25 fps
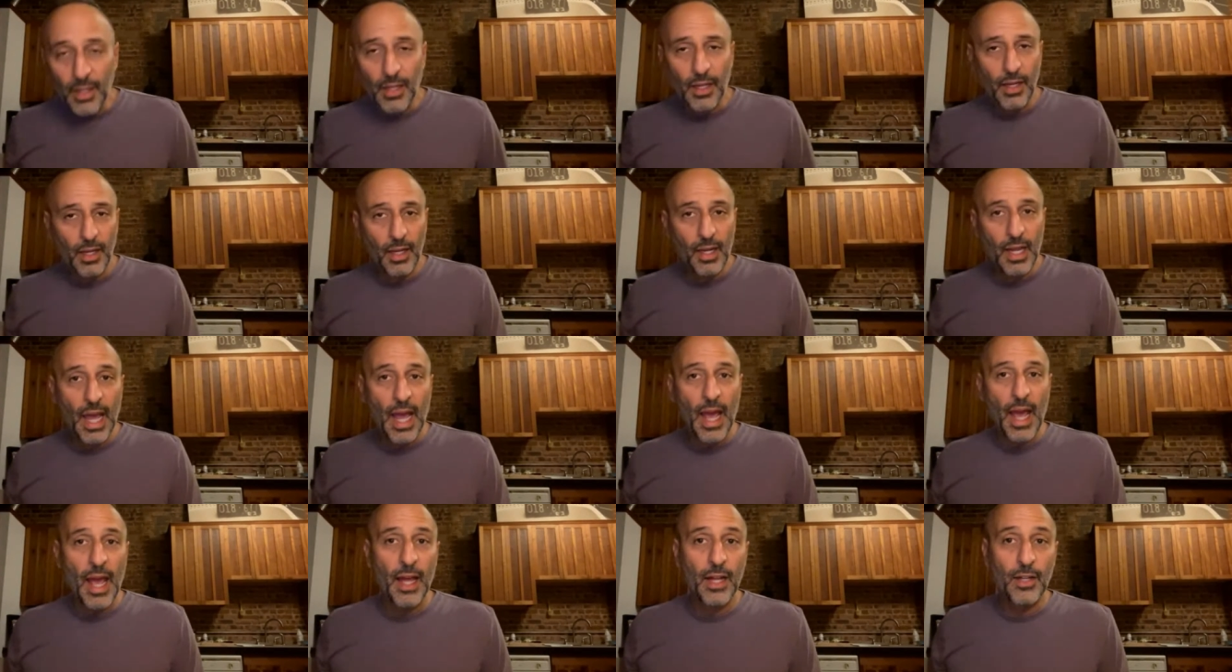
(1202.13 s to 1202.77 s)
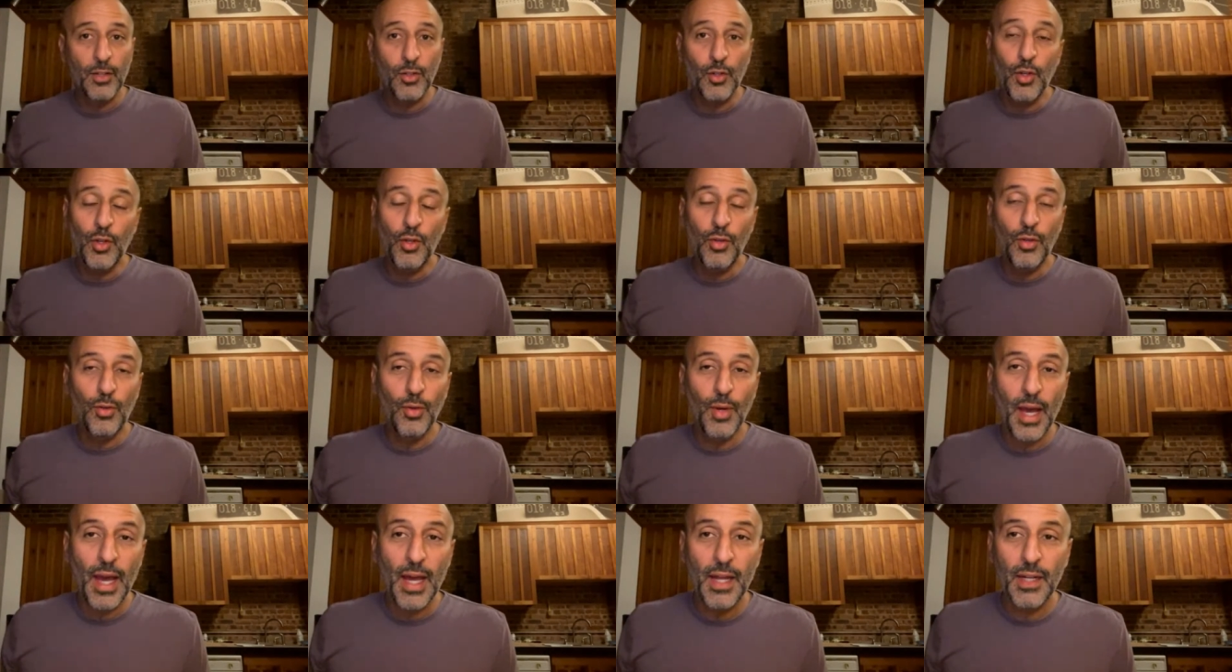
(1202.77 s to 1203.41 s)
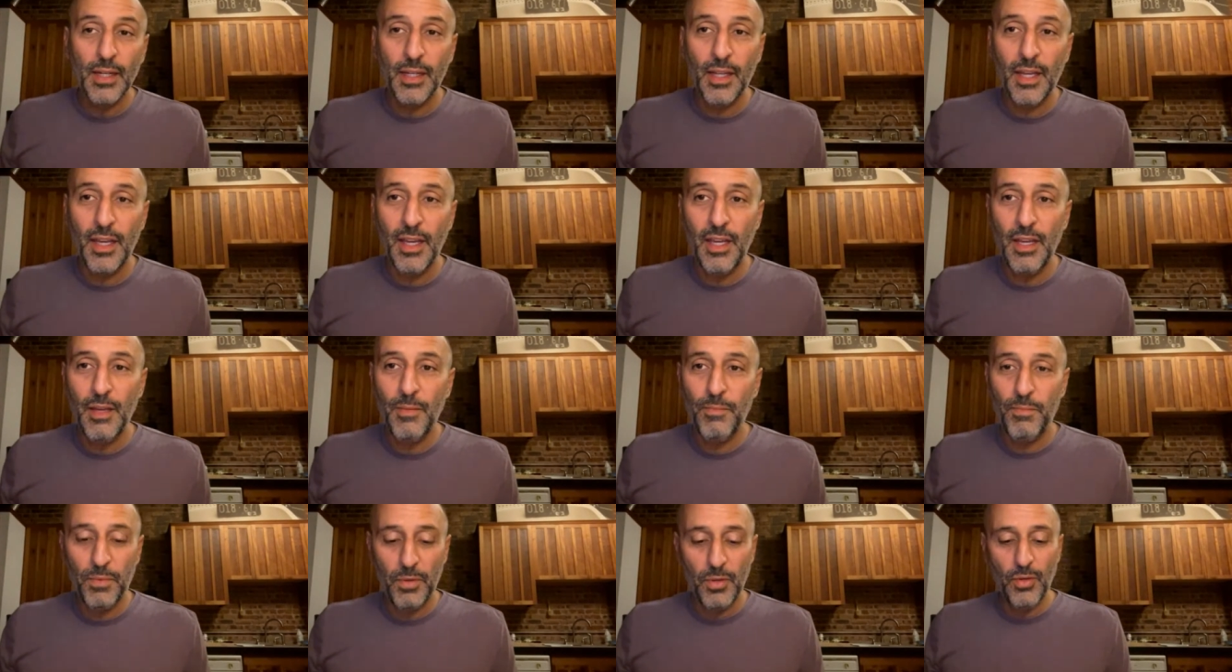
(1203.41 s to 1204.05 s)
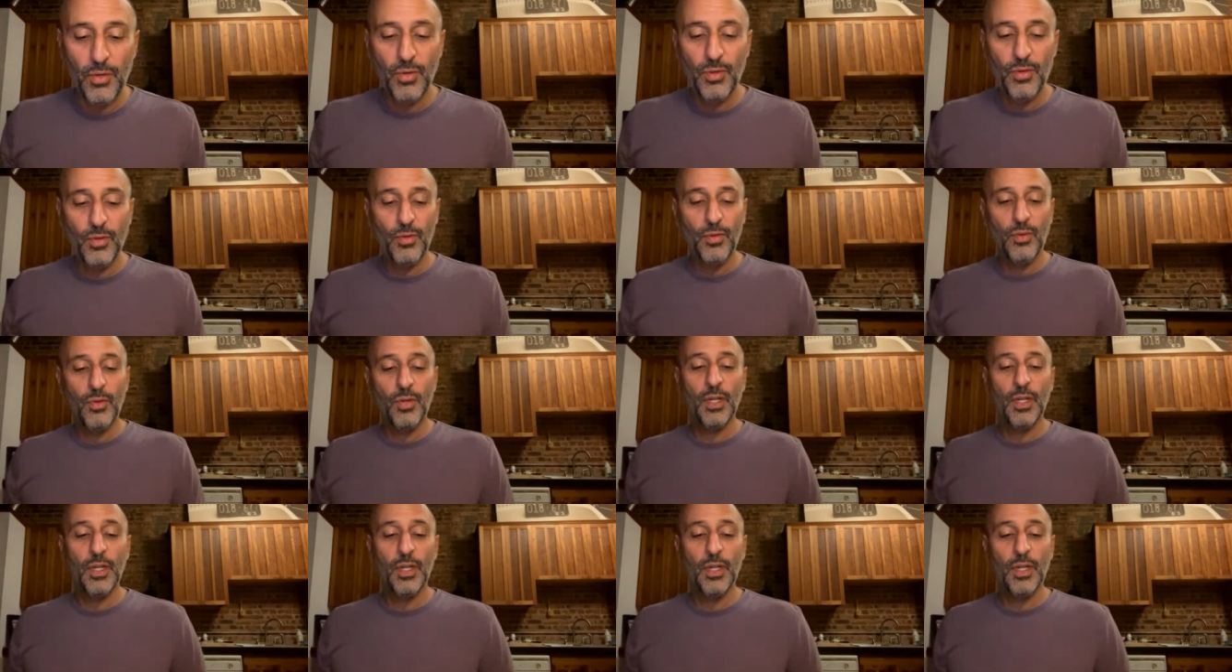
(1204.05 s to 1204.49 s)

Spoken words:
get you and keep you